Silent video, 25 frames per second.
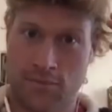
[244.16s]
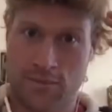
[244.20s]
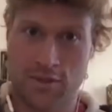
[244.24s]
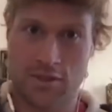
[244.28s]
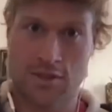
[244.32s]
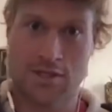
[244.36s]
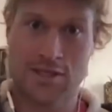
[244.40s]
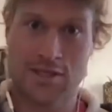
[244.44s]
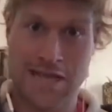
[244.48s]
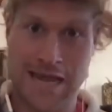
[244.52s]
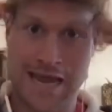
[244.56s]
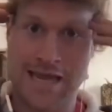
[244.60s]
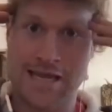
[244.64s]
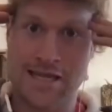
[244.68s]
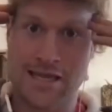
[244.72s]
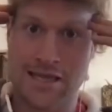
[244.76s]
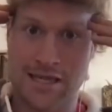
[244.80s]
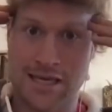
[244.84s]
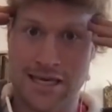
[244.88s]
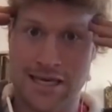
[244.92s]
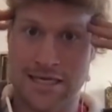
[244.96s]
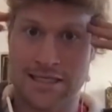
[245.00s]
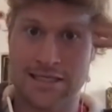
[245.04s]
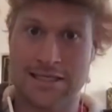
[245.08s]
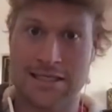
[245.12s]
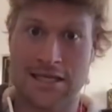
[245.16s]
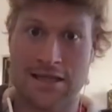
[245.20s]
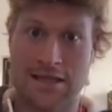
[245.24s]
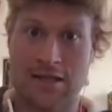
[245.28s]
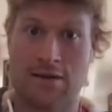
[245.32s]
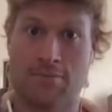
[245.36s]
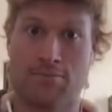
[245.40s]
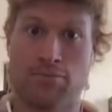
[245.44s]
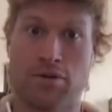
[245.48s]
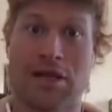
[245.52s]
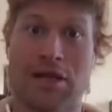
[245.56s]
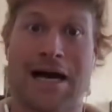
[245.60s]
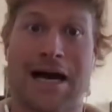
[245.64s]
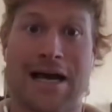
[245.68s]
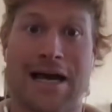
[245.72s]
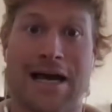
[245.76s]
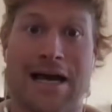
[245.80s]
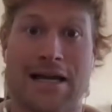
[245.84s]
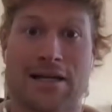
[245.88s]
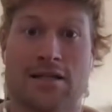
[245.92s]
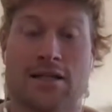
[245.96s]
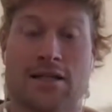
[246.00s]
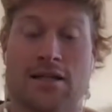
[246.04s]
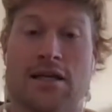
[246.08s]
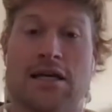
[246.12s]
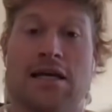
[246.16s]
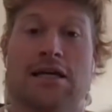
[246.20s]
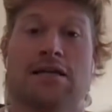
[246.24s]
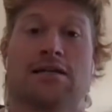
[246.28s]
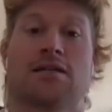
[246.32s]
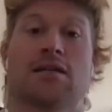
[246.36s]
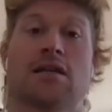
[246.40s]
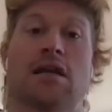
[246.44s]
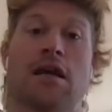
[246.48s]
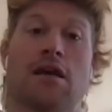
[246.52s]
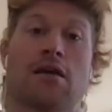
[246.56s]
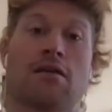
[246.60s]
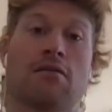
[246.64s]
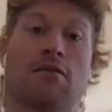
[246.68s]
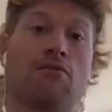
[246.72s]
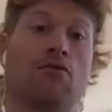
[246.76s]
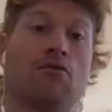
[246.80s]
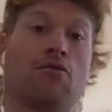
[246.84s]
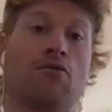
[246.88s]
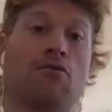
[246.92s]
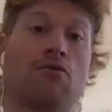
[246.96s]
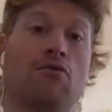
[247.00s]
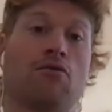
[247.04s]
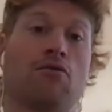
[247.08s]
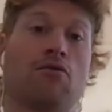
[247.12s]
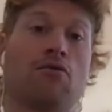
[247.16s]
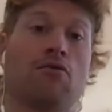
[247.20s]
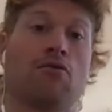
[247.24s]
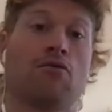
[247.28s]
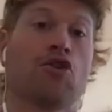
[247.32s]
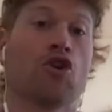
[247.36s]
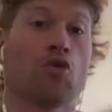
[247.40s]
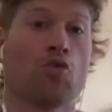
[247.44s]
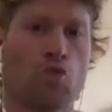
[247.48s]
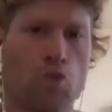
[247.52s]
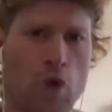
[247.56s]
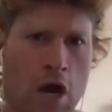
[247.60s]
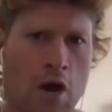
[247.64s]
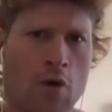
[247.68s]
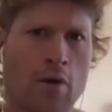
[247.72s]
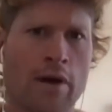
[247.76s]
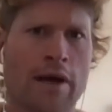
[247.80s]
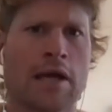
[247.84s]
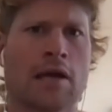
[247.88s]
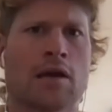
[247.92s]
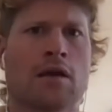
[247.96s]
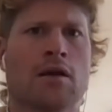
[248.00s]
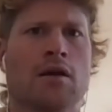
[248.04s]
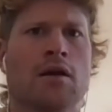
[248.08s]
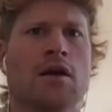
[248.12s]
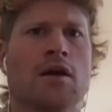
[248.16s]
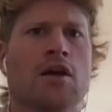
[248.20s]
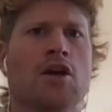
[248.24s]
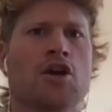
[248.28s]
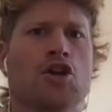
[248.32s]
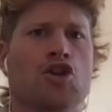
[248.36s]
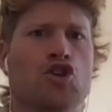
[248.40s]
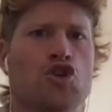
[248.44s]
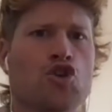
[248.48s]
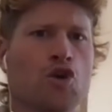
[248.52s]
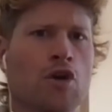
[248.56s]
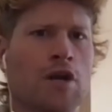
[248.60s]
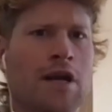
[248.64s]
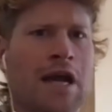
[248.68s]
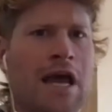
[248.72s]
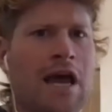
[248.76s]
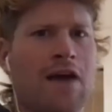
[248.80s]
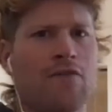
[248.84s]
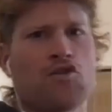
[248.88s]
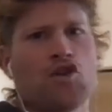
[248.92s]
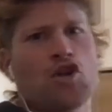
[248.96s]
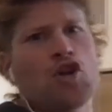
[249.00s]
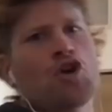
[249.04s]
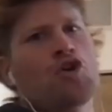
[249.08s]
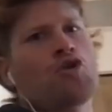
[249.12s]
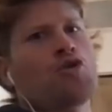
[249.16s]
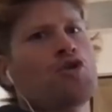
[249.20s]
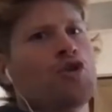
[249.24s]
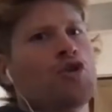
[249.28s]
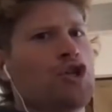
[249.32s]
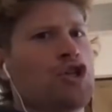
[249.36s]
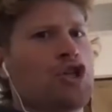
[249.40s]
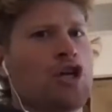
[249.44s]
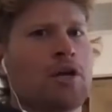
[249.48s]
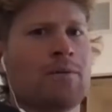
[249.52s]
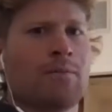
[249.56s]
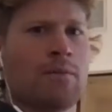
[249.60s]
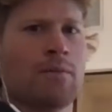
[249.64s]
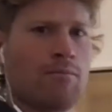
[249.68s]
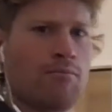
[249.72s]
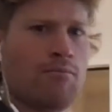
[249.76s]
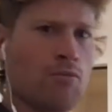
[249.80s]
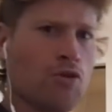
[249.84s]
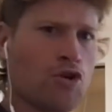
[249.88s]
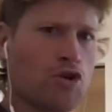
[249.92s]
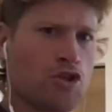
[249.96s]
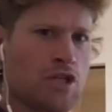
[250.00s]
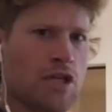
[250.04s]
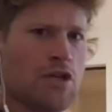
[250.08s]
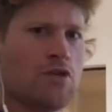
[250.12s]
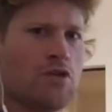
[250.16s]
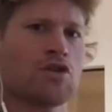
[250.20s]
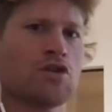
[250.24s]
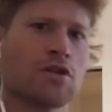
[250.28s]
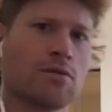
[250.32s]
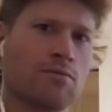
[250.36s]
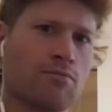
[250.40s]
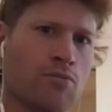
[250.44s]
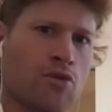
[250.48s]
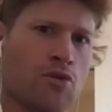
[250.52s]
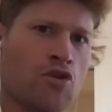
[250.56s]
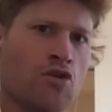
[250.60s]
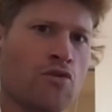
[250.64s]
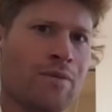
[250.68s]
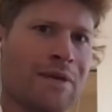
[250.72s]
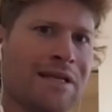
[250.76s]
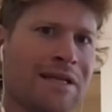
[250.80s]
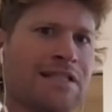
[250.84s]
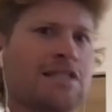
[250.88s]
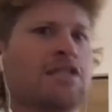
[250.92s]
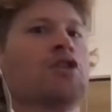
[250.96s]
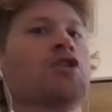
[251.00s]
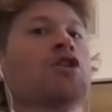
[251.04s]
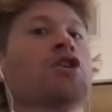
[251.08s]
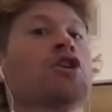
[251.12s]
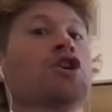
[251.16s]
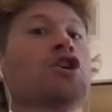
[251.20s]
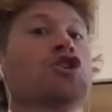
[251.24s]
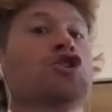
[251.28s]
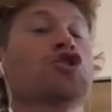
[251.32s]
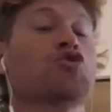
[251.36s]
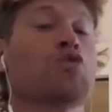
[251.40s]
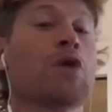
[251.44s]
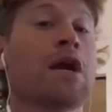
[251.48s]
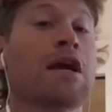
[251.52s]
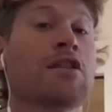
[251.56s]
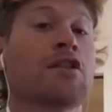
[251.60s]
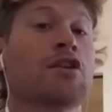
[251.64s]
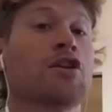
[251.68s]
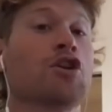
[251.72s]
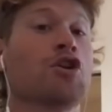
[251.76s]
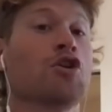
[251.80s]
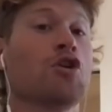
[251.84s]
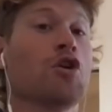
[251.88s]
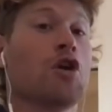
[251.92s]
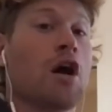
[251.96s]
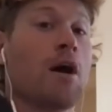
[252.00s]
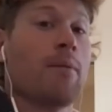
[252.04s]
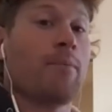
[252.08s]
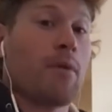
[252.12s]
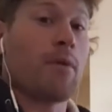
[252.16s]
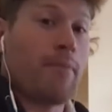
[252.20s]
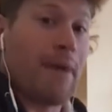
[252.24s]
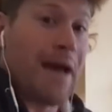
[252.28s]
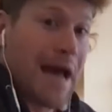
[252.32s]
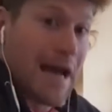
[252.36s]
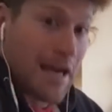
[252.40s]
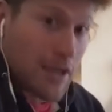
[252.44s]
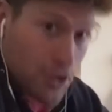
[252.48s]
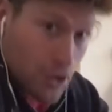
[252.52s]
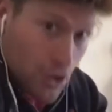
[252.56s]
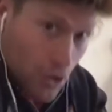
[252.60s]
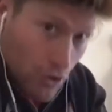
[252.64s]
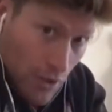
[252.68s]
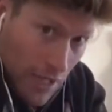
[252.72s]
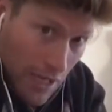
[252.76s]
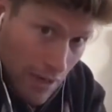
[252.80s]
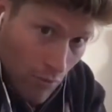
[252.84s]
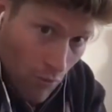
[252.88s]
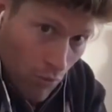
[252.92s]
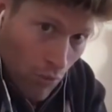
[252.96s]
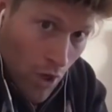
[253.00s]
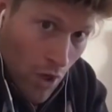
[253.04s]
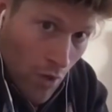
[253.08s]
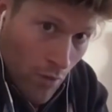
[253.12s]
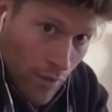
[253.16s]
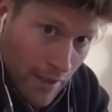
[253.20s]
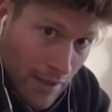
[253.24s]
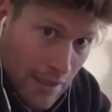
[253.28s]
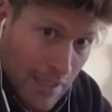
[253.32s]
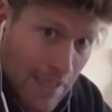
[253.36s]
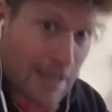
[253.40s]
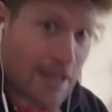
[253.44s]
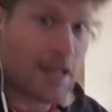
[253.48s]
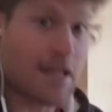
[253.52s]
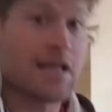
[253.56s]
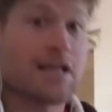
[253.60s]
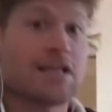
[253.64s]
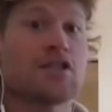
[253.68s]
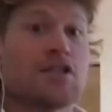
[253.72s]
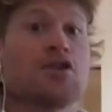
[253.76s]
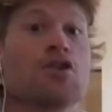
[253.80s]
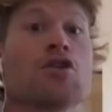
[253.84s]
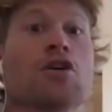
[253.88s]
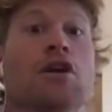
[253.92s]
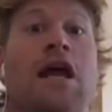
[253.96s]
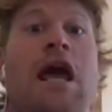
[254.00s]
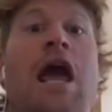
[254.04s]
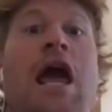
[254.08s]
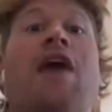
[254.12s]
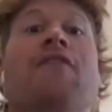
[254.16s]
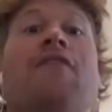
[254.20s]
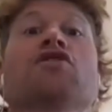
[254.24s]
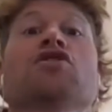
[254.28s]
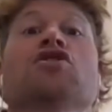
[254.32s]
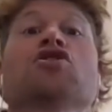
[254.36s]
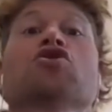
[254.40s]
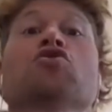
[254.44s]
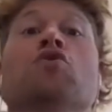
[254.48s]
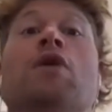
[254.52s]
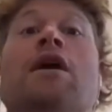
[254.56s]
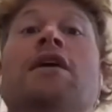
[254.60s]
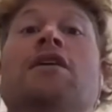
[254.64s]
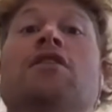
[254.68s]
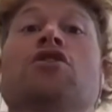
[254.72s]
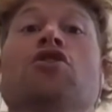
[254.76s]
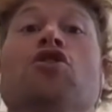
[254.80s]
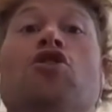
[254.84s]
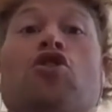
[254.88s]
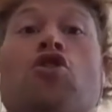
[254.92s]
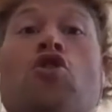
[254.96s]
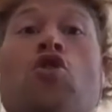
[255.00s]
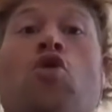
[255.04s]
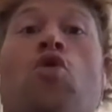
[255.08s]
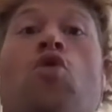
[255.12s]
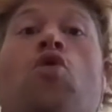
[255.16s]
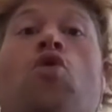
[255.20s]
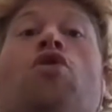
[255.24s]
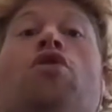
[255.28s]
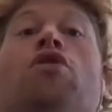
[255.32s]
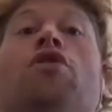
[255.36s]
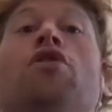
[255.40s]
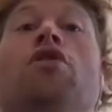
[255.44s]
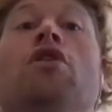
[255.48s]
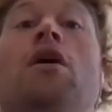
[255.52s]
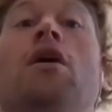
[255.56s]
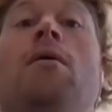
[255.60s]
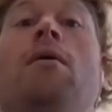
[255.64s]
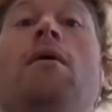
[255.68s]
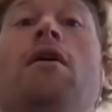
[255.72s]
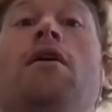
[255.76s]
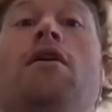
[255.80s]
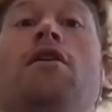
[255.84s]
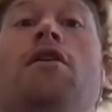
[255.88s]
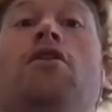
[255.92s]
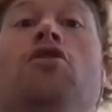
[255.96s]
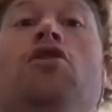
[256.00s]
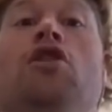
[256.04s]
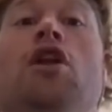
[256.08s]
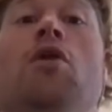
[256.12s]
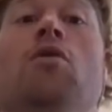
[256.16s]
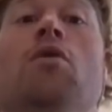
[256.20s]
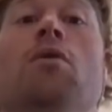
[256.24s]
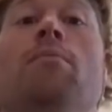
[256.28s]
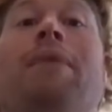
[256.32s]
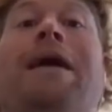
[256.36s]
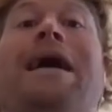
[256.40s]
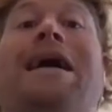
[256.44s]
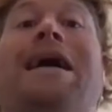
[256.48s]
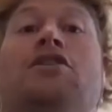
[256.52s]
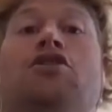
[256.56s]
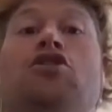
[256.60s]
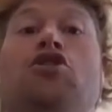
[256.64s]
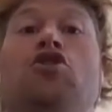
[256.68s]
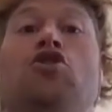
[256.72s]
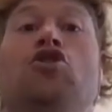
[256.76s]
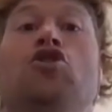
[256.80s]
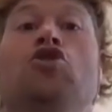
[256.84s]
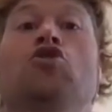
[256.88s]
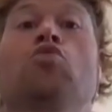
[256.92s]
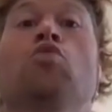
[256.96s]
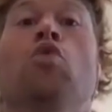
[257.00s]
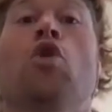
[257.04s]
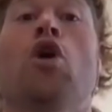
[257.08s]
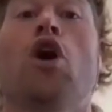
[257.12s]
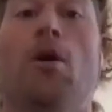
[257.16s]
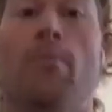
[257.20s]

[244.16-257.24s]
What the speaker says: take this and then apply it to this. Like when you're rowing, you're going to have to go into the gym and do some movements that are going to strengthen your upper back. So you're not rowing like this, and you're going to have to strengthen your core and your lower back so you can do wall